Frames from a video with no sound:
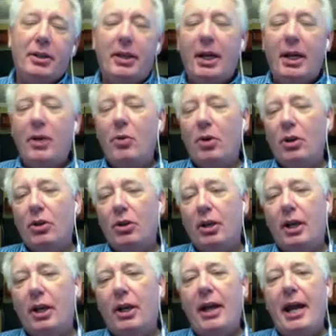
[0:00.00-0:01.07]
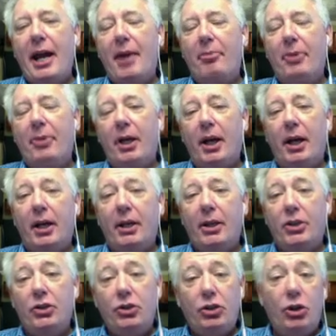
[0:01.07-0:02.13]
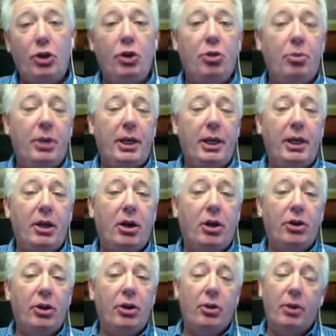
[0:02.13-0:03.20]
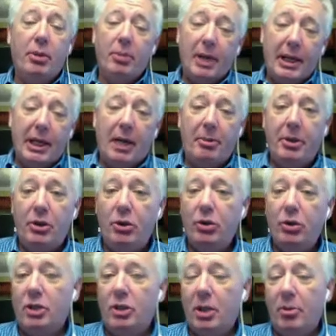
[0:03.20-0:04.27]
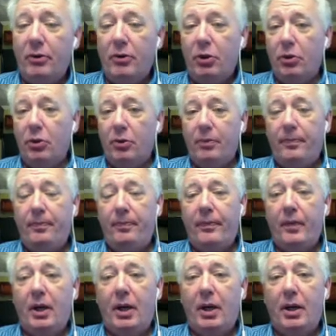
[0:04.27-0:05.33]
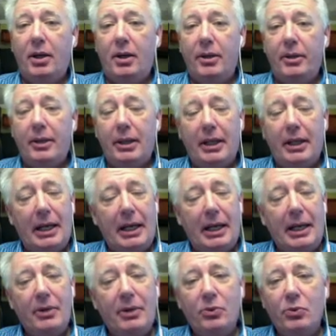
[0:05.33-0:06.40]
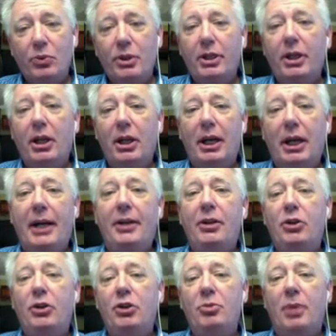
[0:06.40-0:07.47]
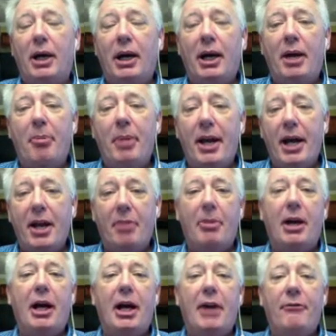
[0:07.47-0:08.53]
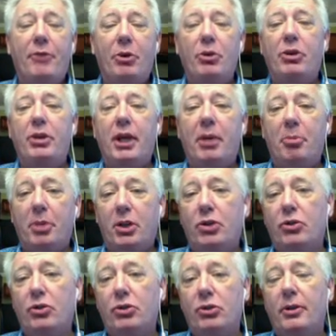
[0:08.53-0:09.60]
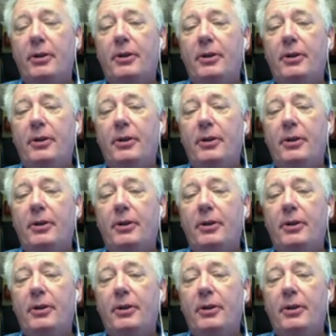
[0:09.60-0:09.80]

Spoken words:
Today we're going to look at an app that is new to me, although it might not be new to some of you. I really like to use my iPad and my iPhone to take pictures,